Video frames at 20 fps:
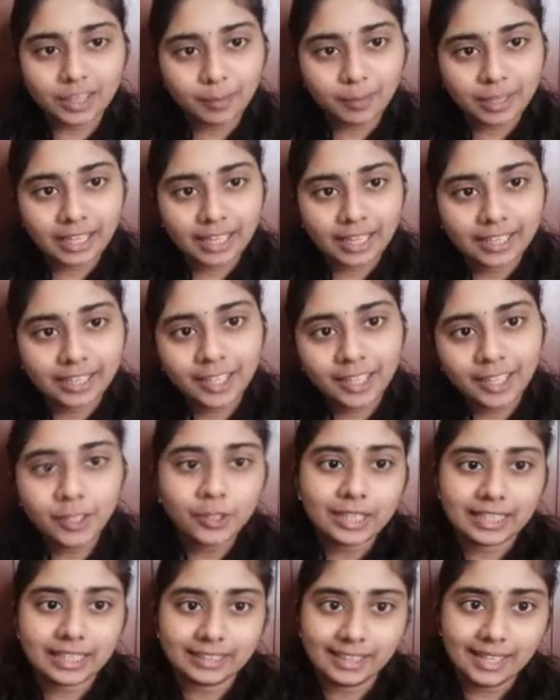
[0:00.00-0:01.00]
icon to
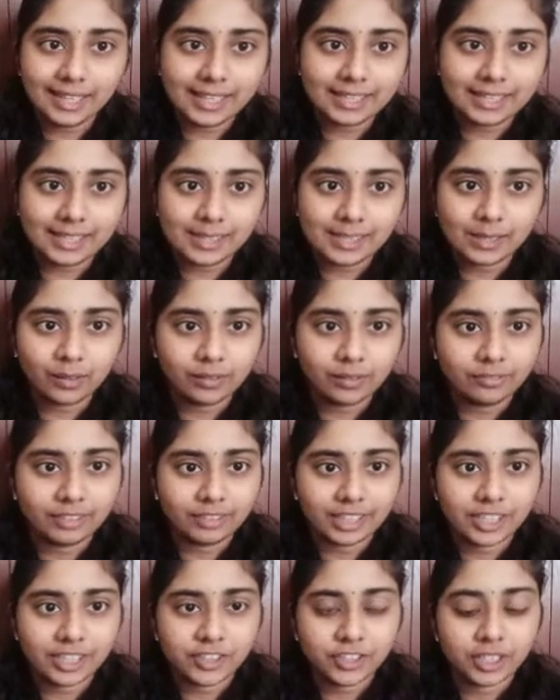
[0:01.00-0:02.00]
get the latest
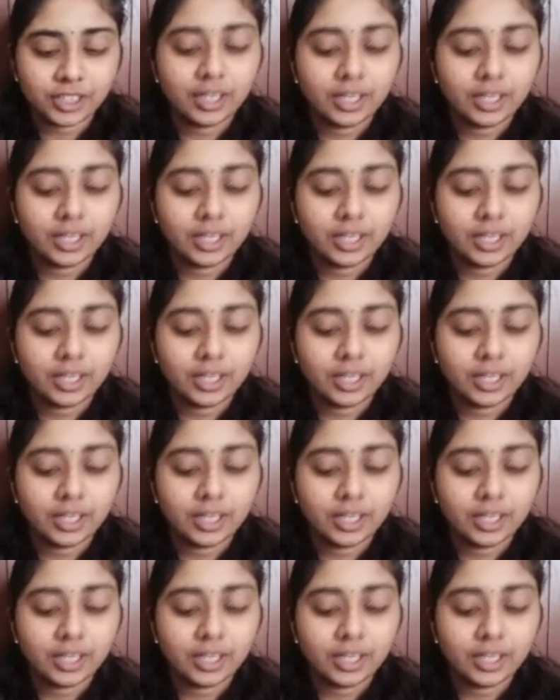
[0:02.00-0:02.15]
notification.